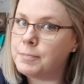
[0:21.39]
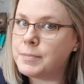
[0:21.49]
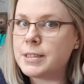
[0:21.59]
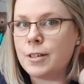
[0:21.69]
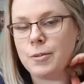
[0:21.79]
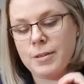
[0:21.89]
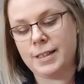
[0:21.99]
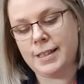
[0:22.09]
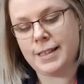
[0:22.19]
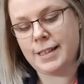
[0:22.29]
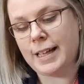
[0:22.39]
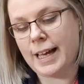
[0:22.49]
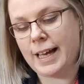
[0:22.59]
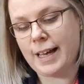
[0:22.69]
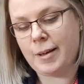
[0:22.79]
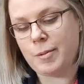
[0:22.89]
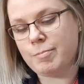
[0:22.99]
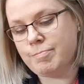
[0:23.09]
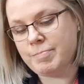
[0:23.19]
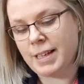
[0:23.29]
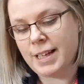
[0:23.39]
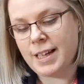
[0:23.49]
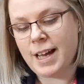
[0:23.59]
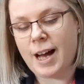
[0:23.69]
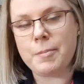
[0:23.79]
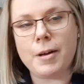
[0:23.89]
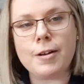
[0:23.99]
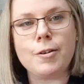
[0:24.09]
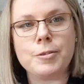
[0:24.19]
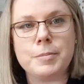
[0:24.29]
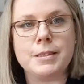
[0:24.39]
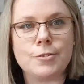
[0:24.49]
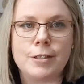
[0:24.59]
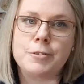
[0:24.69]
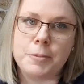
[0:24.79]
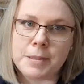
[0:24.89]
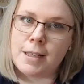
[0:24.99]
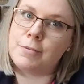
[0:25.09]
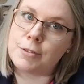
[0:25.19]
So I'm not going to be strict with myself.